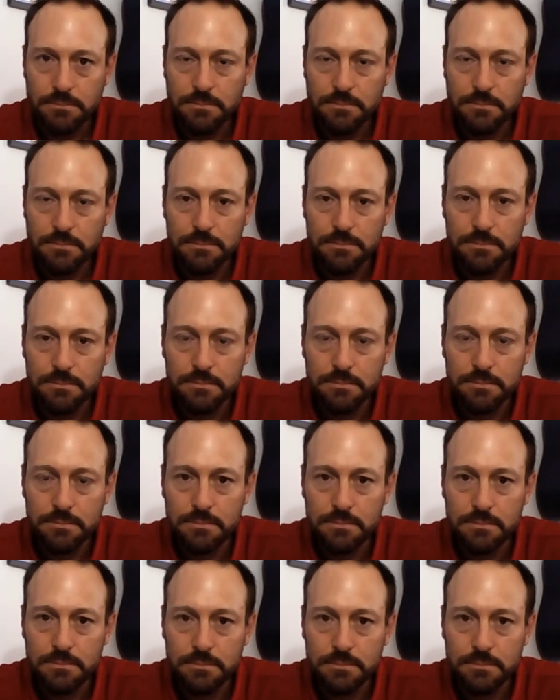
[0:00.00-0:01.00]

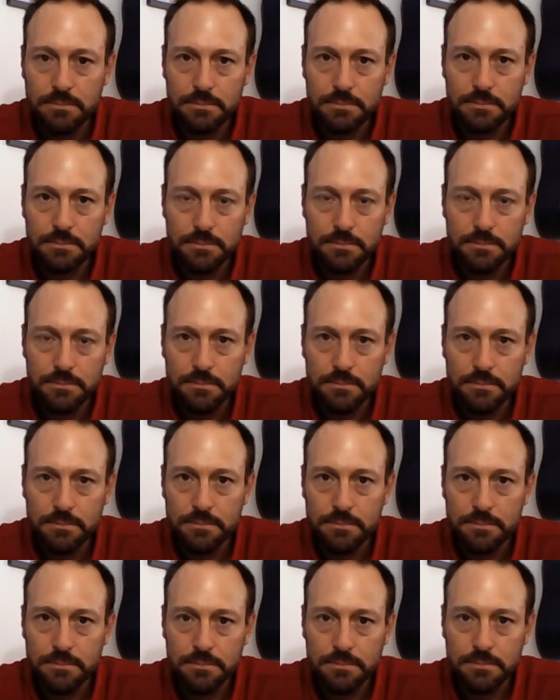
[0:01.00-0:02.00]

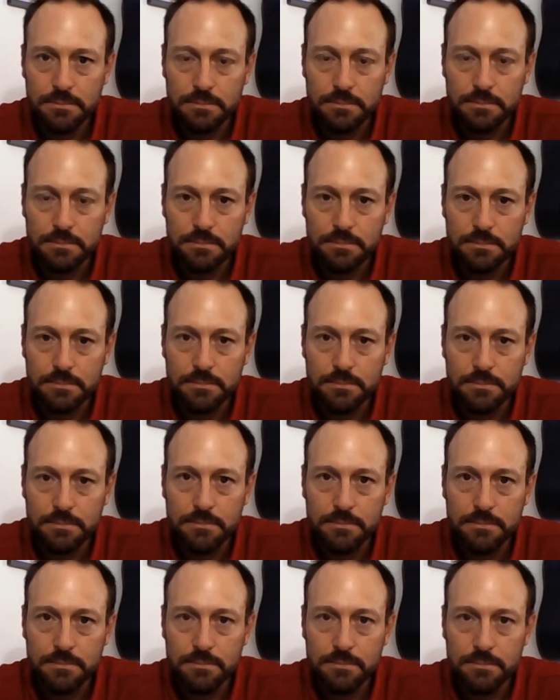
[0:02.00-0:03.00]

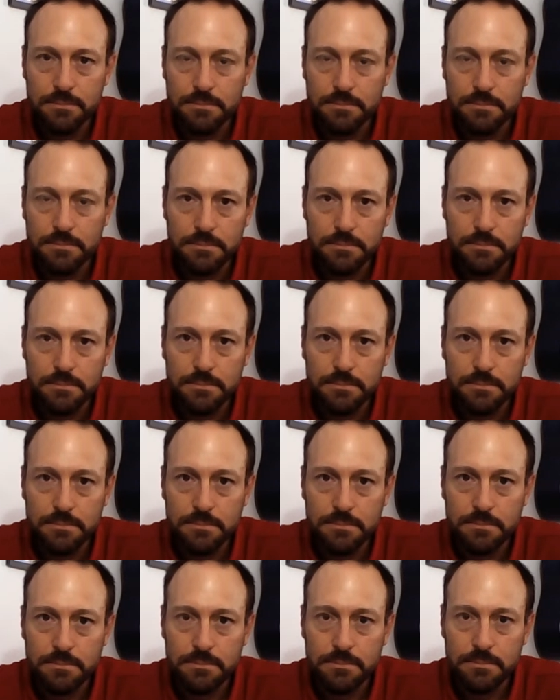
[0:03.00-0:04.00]

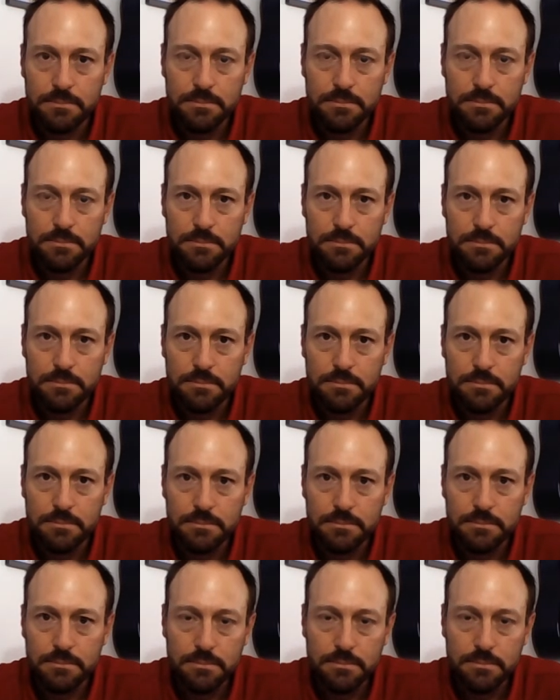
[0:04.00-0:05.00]

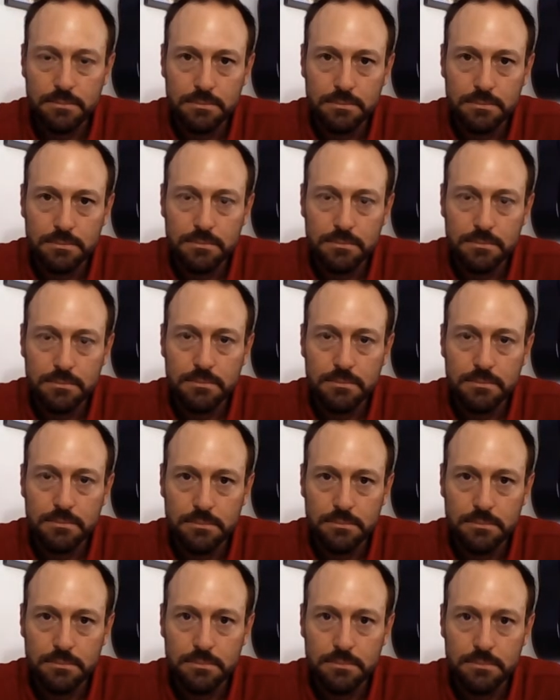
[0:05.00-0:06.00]

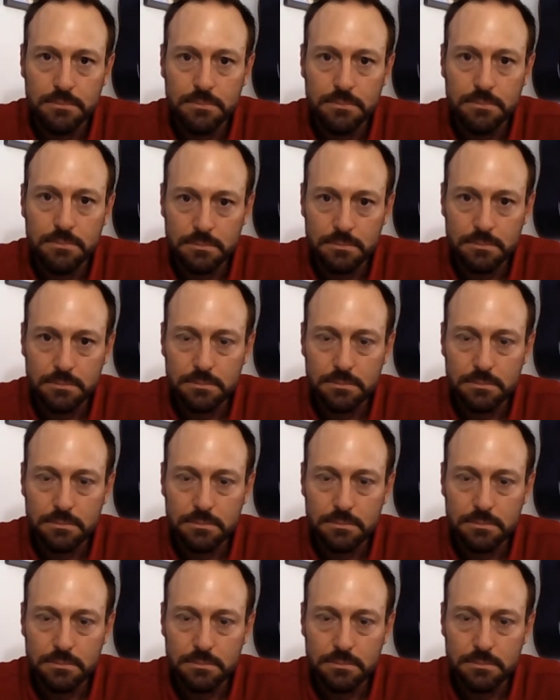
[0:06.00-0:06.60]
This person isn't speaking.